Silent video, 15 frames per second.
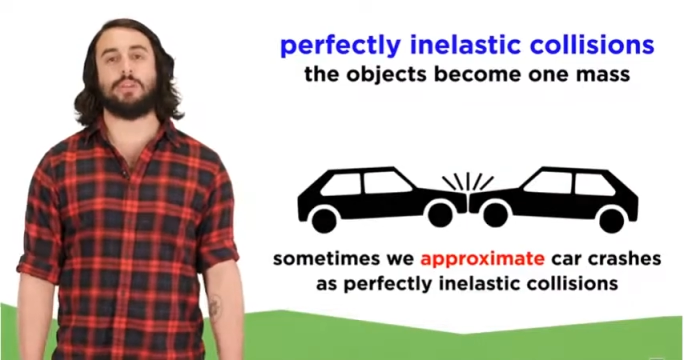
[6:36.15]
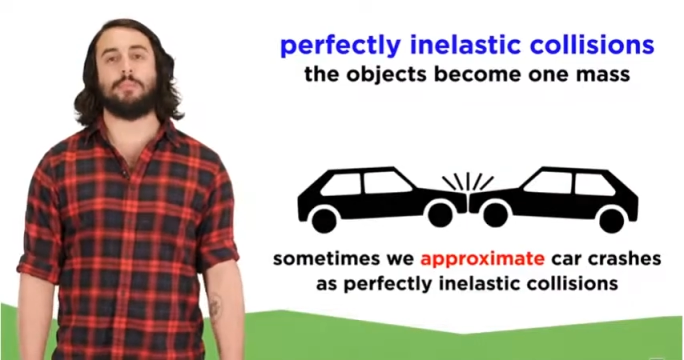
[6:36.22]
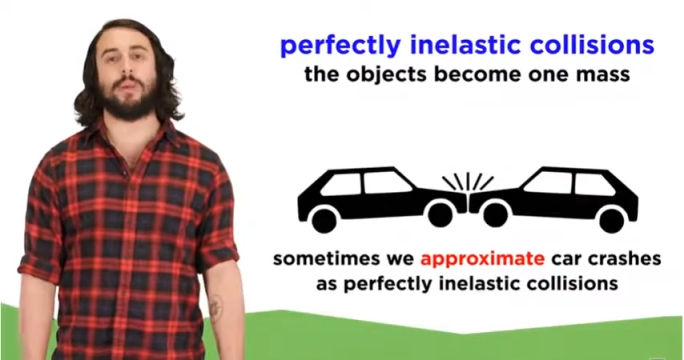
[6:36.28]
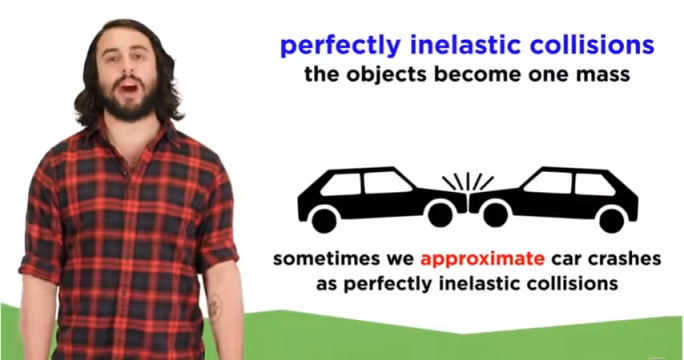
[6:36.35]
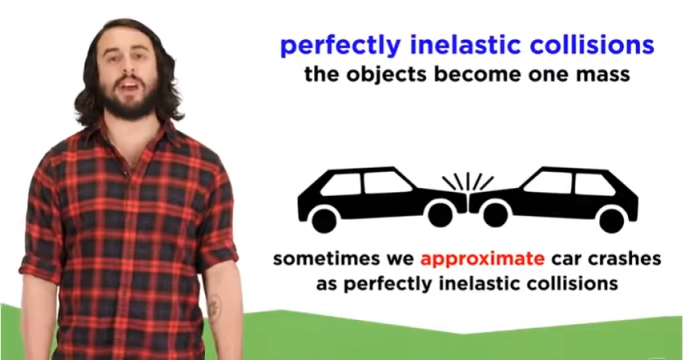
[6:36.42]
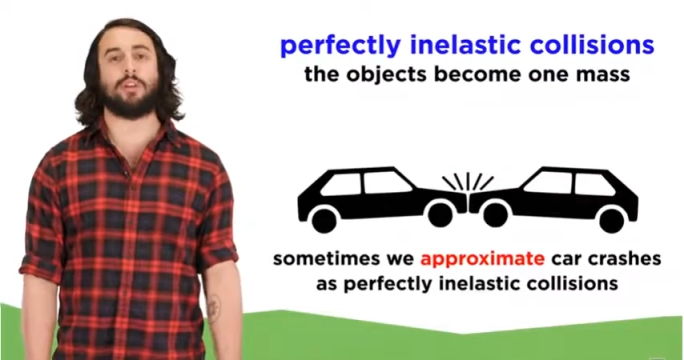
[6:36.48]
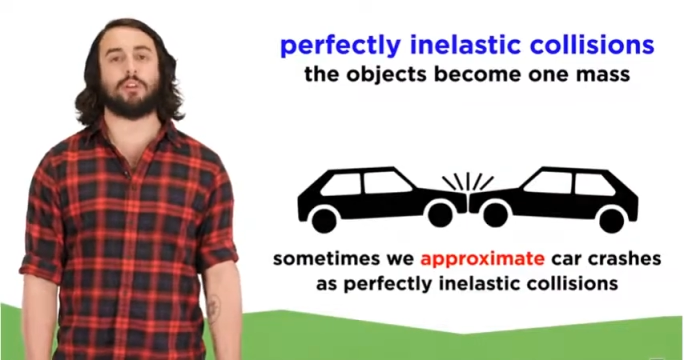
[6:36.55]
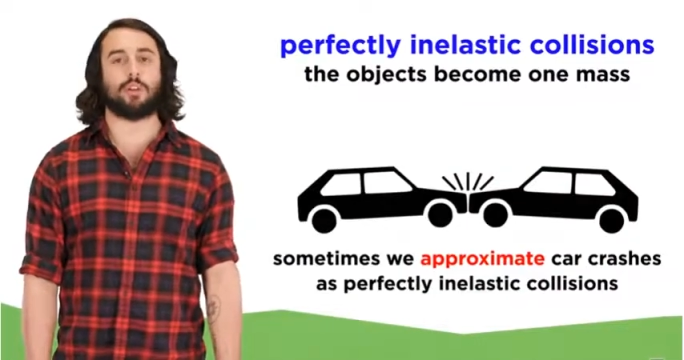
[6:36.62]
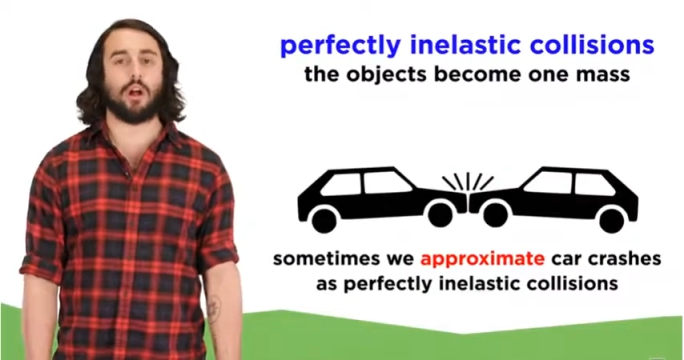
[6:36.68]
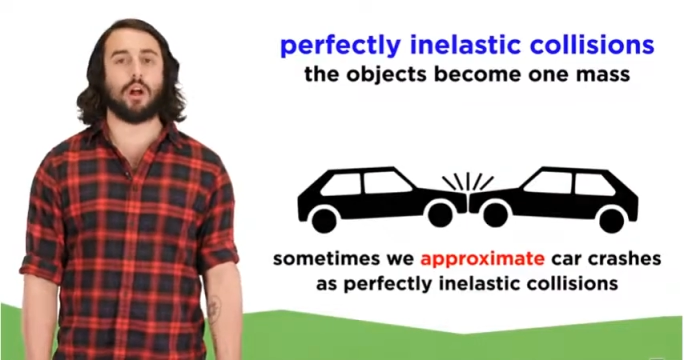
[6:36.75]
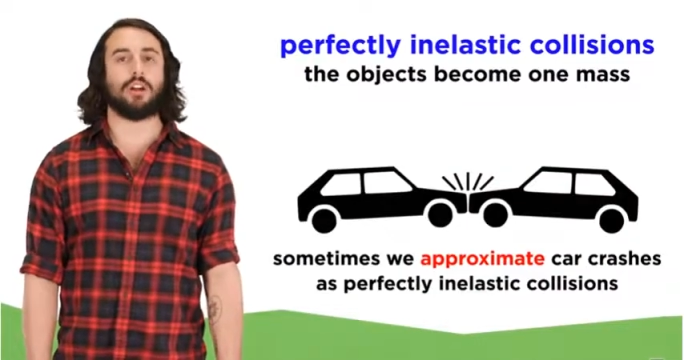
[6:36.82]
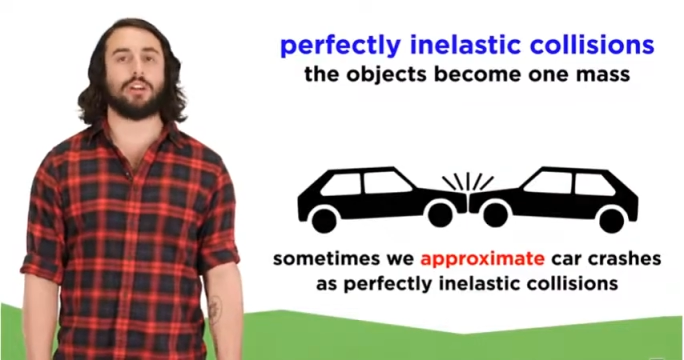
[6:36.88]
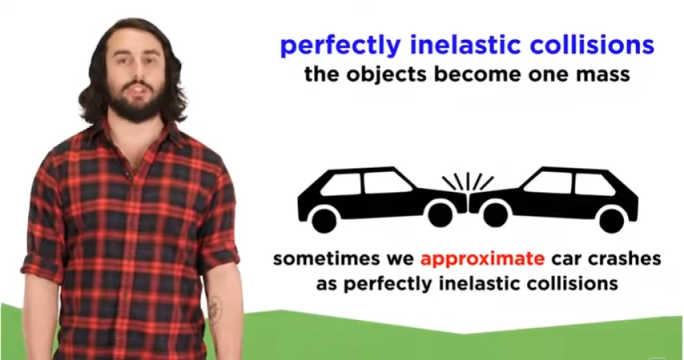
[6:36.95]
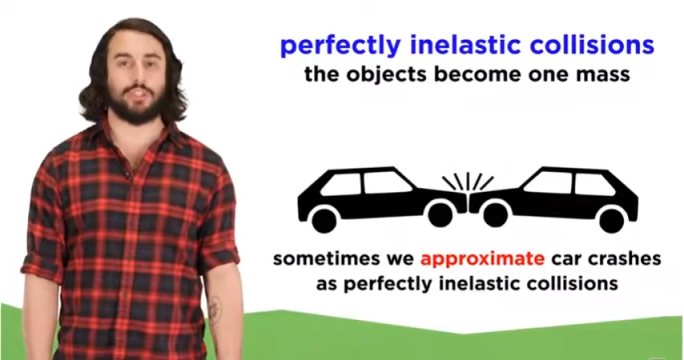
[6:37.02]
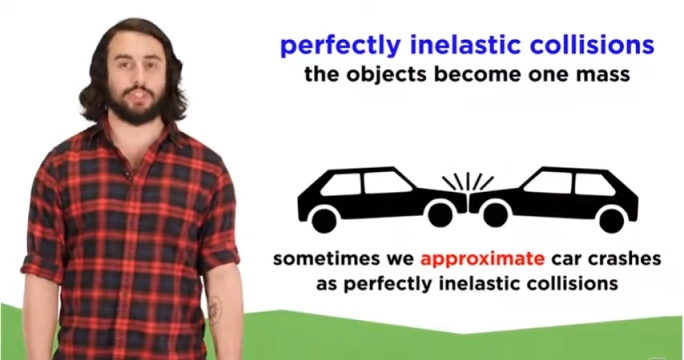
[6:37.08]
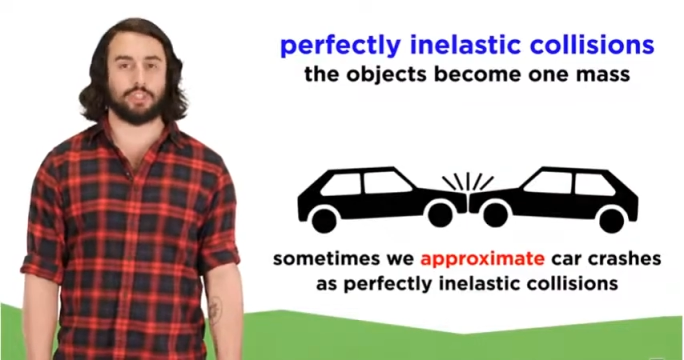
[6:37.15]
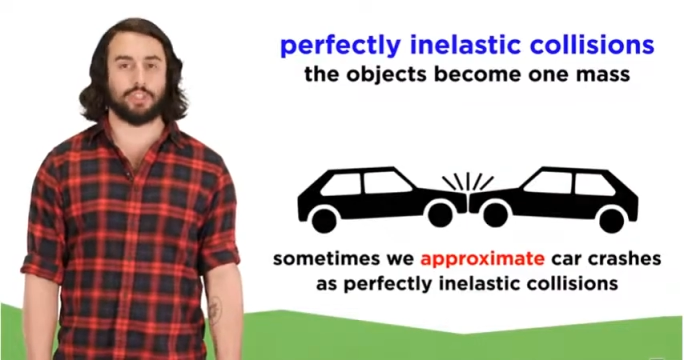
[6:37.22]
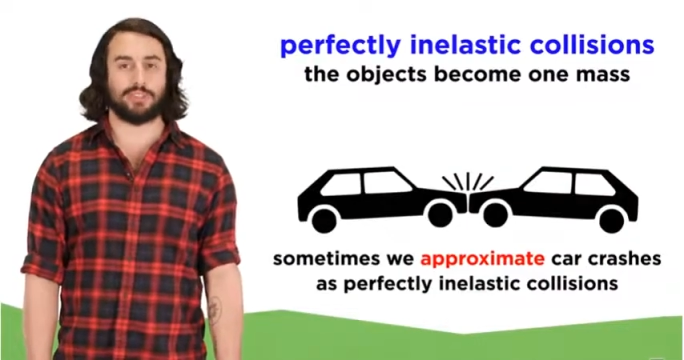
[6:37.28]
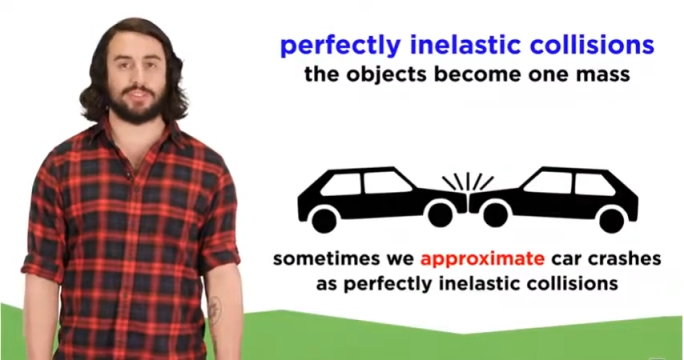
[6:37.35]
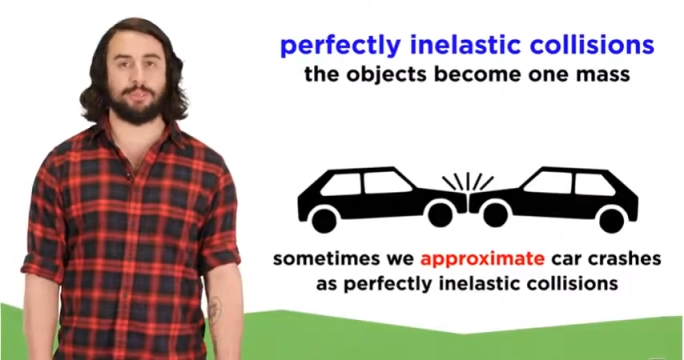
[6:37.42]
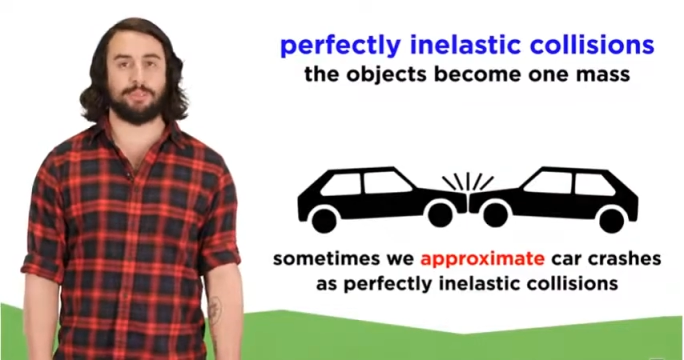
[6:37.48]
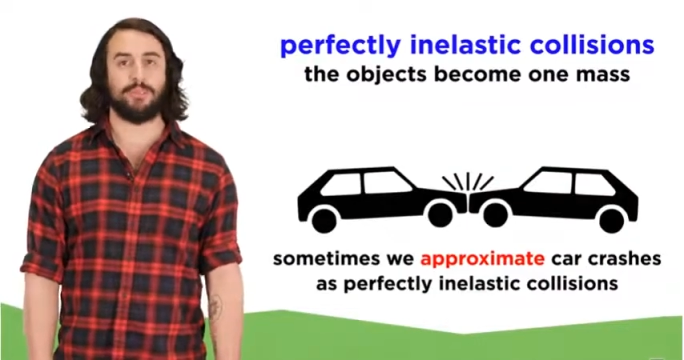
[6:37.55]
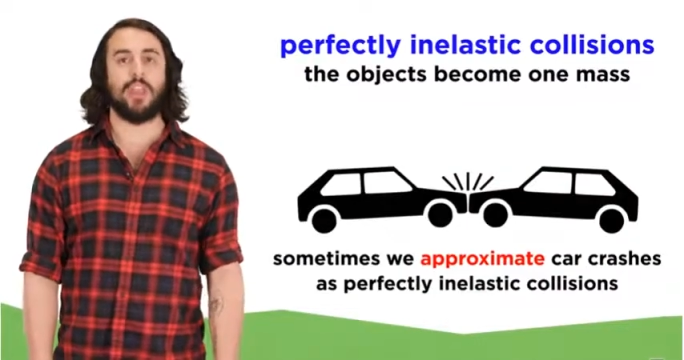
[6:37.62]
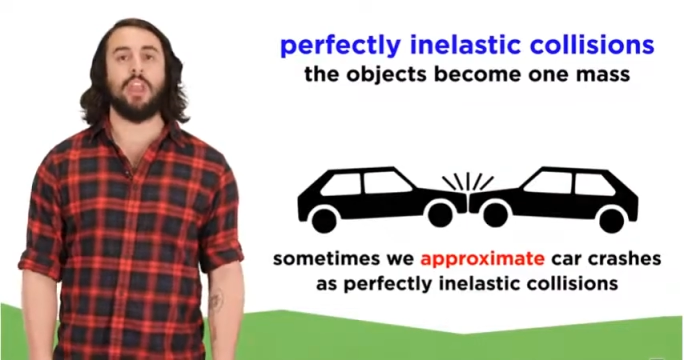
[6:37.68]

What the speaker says: to model car collisions,